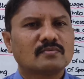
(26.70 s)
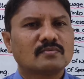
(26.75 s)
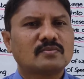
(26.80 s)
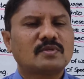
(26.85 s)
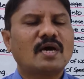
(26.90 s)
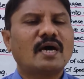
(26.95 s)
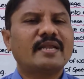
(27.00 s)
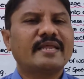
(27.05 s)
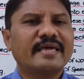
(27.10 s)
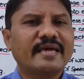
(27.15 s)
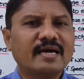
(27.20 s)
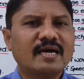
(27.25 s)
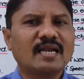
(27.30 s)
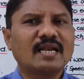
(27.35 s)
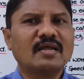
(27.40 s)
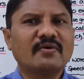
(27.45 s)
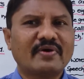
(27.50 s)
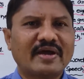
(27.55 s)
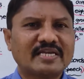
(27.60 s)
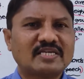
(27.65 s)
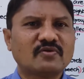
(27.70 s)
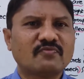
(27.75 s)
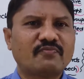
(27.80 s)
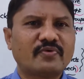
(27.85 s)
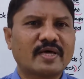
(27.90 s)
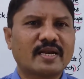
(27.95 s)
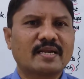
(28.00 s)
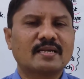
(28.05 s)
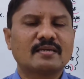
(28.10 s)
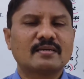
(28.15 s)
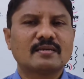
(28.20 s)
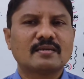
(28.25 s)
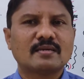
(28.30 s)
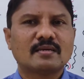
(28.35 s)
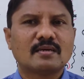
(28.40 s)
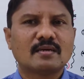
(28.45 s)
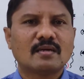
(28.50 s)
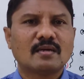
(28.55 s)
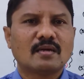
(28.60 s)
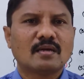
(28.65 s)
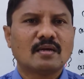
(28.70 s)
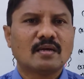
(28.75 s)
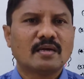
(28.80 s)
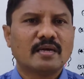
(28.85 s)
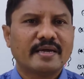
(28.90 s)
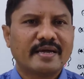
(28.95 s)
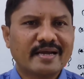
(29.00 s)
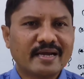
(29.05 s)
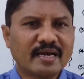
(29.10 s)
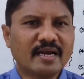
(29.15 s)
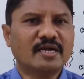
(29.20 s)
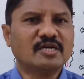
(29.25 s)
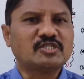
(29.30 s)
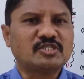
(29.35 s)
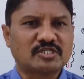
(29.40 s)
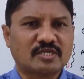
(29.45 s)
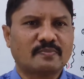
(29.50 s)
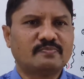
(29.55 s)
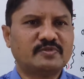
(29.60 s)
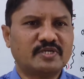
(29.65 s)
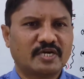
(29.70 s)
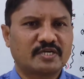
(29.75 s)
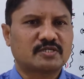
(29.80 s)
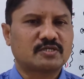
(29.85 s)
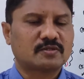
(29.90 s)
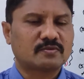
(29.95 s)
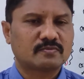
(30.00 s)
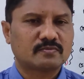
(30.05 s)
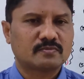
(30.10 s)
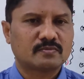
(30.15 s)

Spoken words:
they are eagerly waiting for English subject.